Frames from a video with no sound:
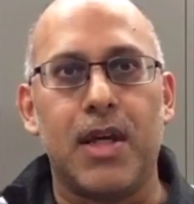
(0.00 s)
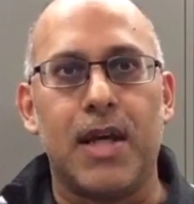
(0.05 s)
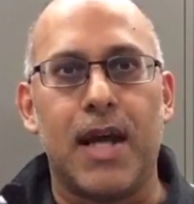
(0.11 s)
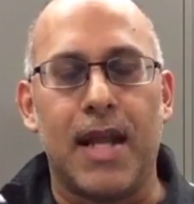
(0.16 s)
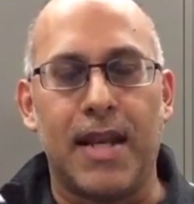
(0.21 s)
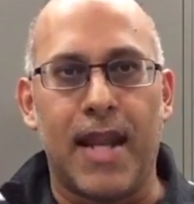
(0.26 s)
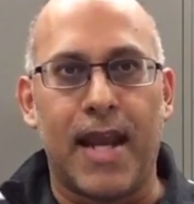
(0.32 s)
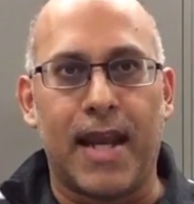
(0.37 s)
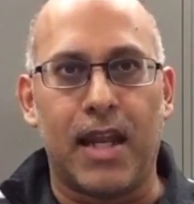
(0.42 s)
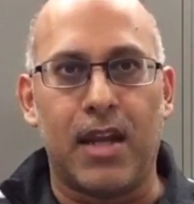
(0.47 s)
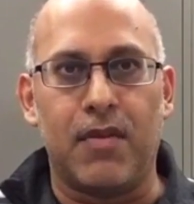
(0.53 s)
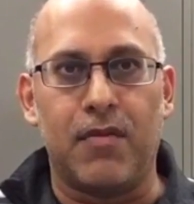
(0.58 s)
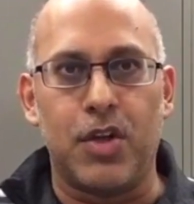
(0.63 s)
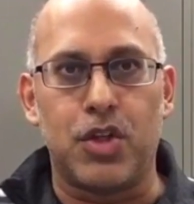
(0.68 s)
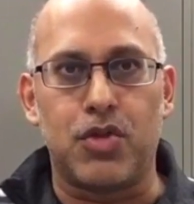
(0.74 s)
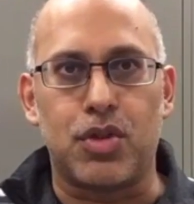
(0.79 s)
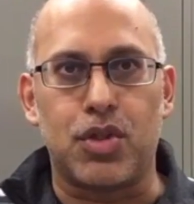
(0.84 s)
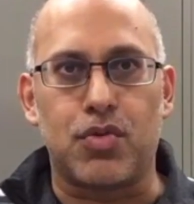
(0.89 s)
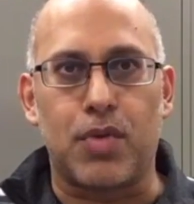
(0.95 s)
a negative
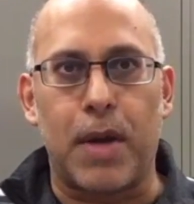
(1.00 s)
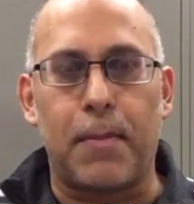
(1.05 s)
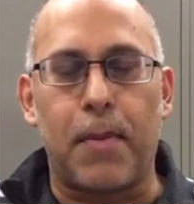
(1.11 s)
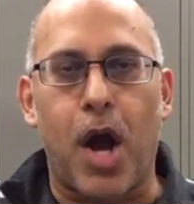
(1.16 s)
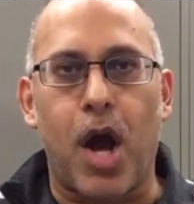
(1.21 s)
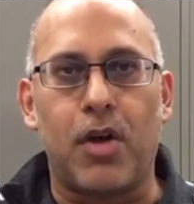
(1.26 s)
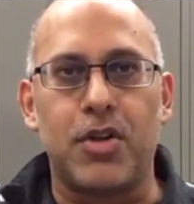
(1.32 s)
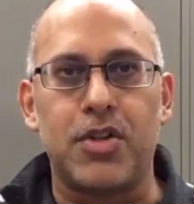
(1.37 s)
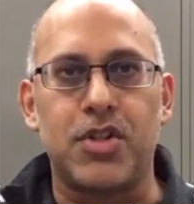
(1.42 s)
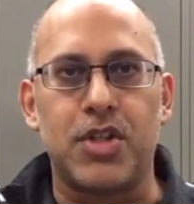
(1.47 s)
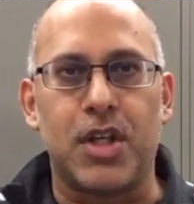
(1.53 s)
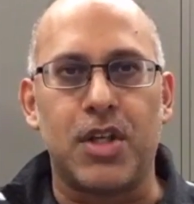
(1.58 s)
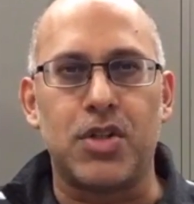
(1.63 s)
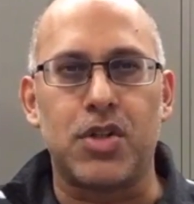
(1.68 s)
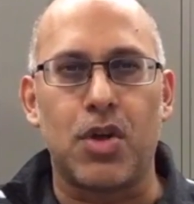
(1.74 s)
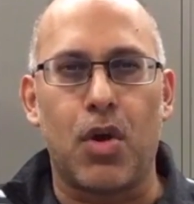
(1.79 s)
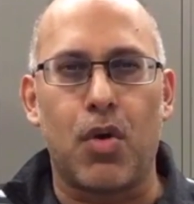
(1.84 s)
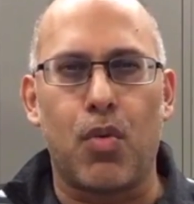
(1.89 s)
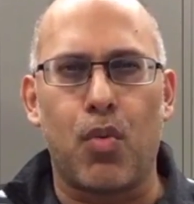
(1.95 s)
interest rate policy.
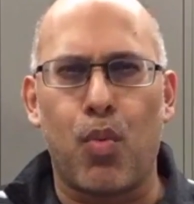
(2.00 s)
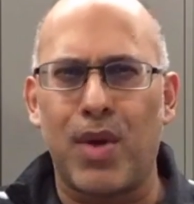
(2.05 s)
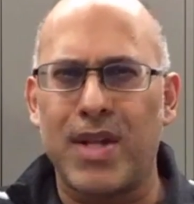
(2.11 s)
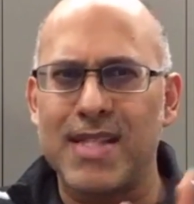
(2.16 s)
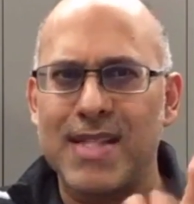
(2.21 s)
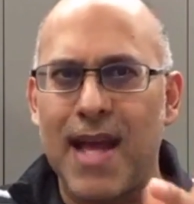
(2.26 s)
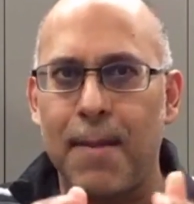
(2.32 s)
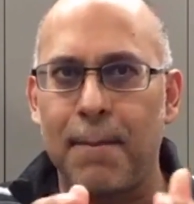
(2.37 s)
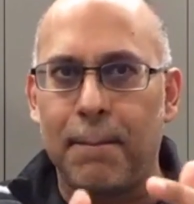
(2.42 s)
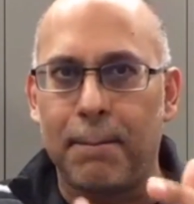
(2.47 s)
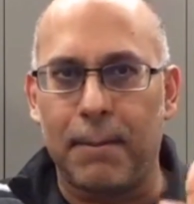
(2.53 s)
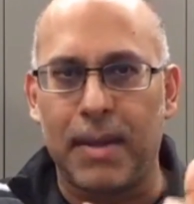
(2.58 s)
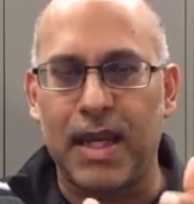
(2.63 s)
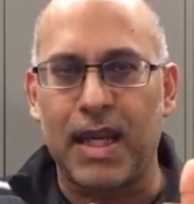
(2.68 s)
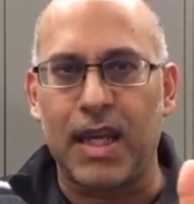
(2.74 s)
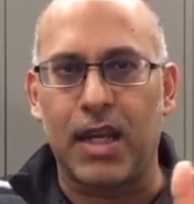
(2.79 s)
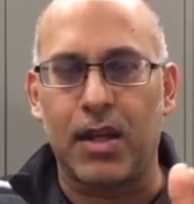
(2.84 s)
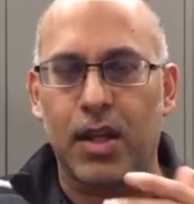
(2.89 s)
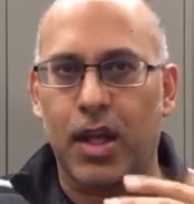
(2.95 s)
So what does that mean?